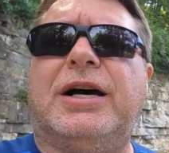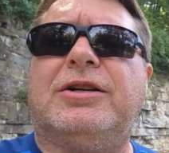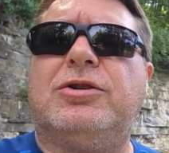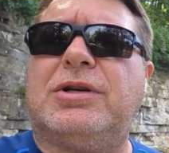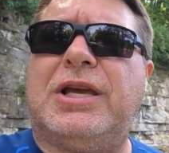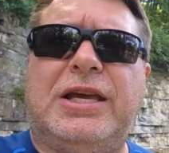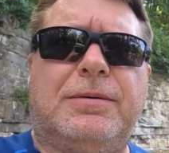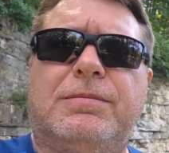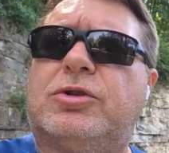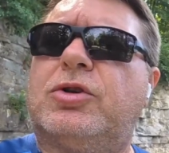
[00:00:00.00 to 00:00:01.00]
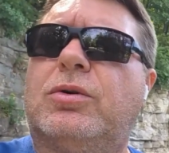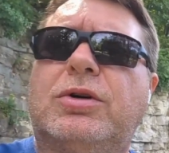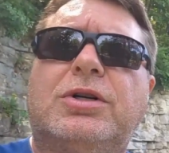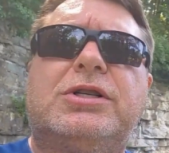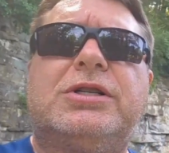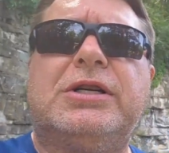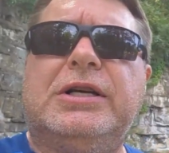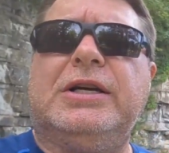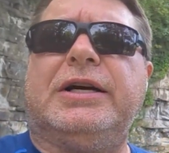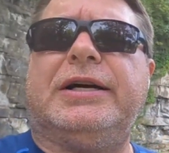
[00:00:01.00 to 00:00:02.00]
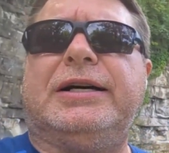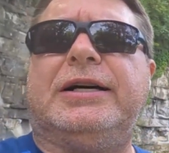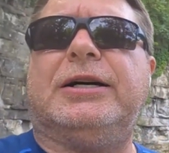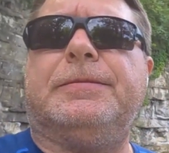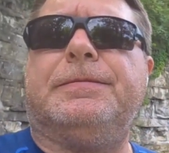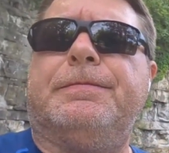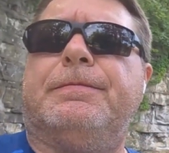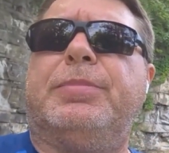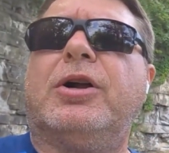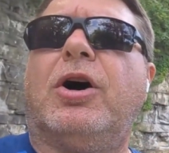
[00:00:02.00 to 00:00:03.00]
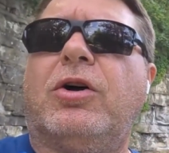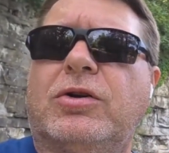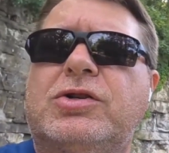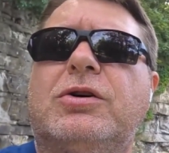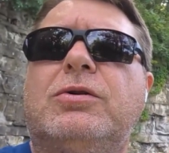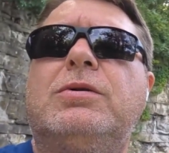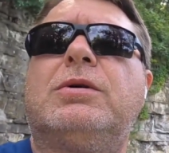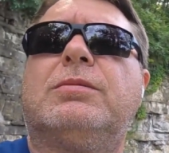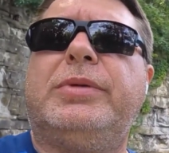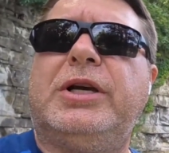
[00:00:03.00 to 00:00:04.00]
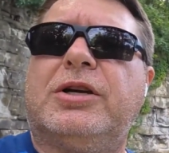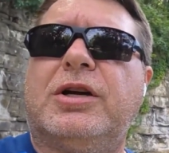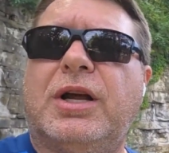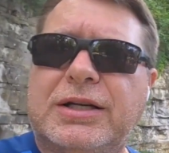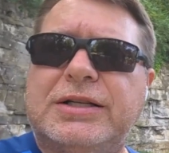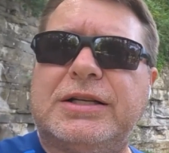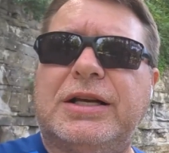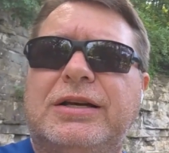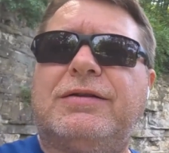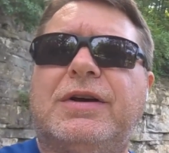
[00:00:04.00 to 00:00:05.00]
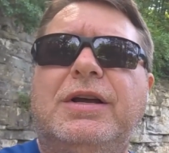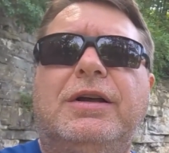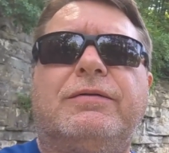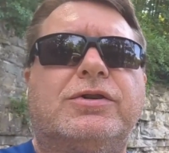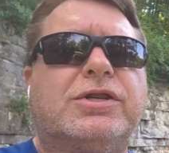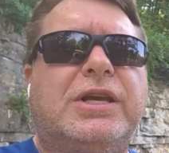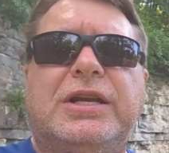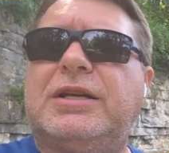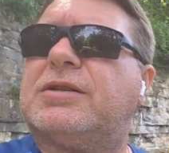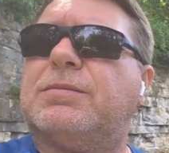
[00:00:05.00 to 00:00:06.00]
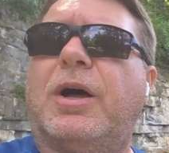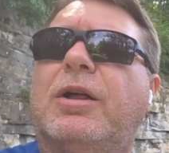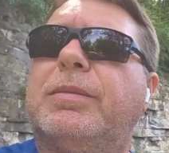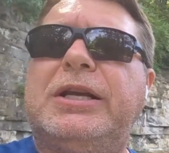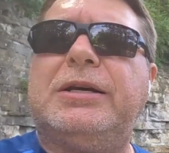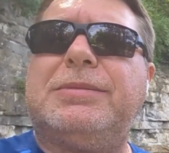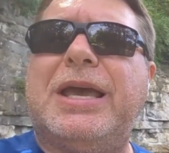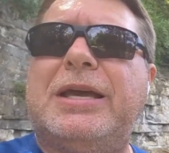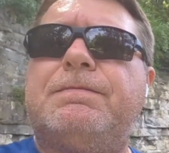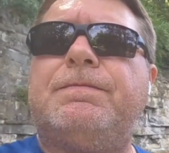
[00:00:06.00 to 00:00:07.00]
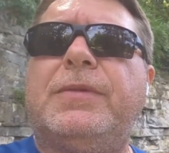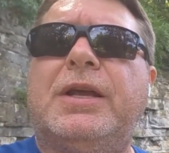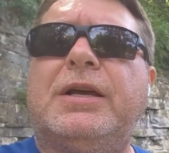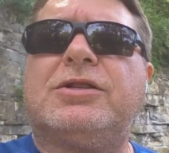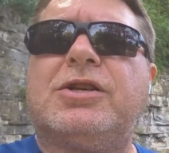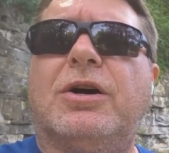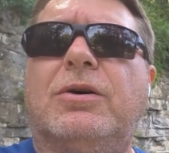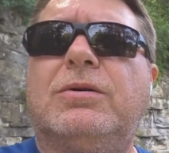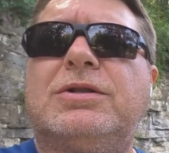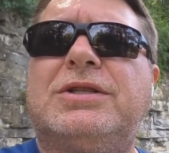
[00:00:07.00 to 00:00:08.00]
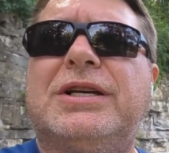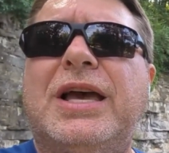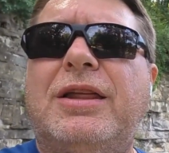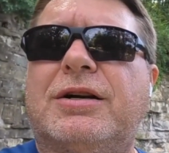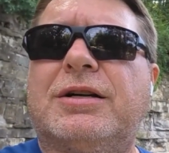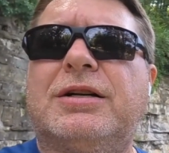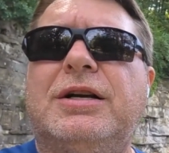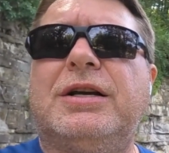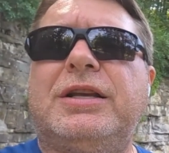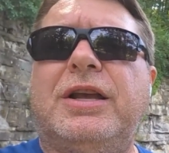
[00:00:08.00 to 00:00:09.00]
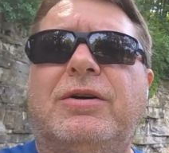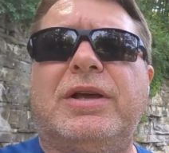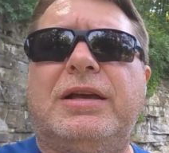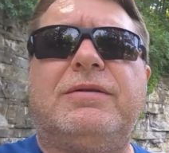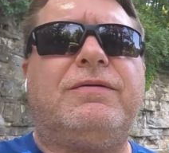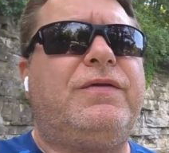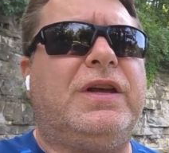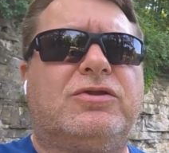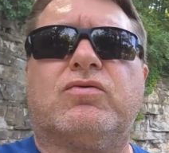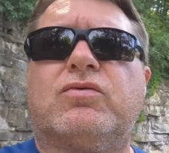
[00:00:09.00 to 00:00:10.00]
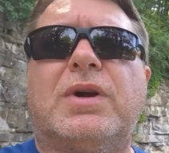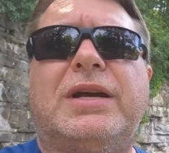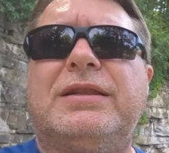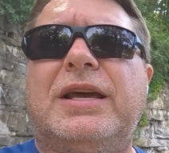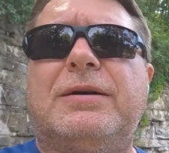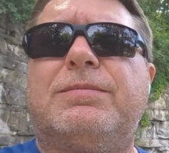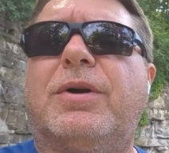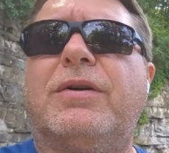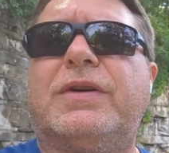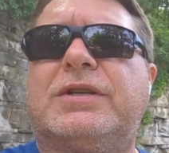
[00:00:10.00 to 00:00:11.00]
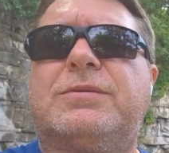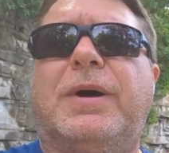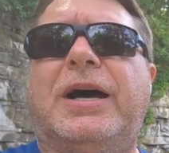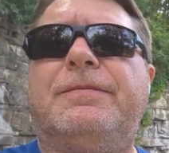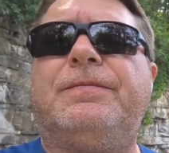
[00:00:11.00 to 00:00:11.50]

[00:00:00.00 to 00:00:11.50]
do camp chores, but also be a good hunting knife for skinning small, medium game. So together, it fits right in that perfect spot.